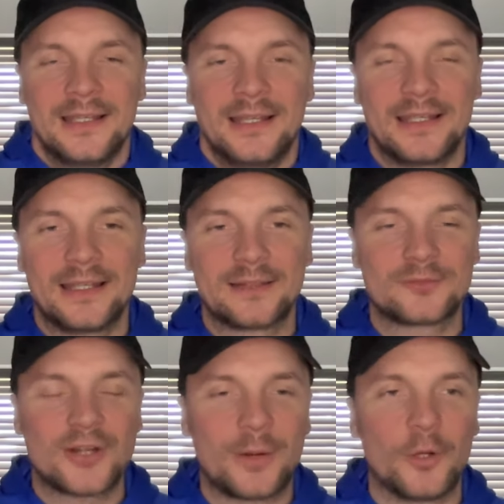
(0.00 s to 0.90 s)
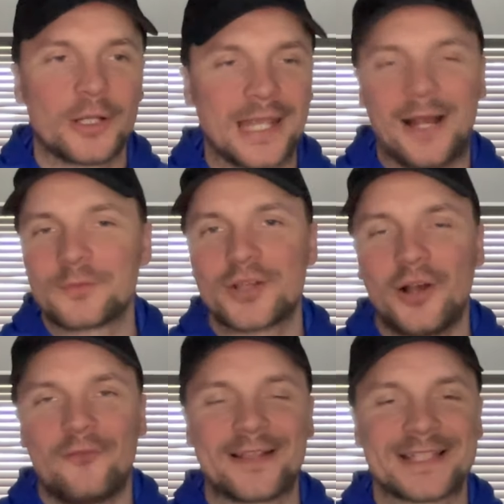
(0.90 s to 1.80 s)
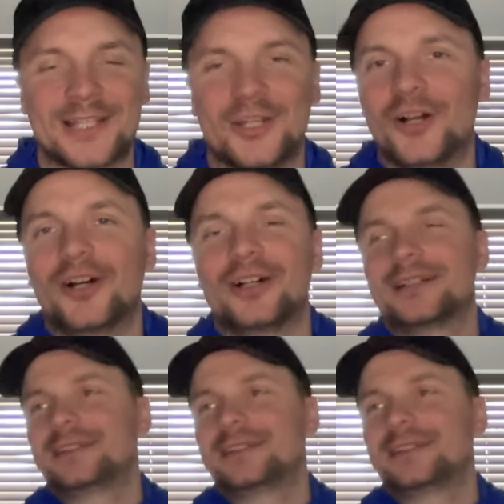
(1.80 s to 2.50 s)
Try to work it out sort of as I go.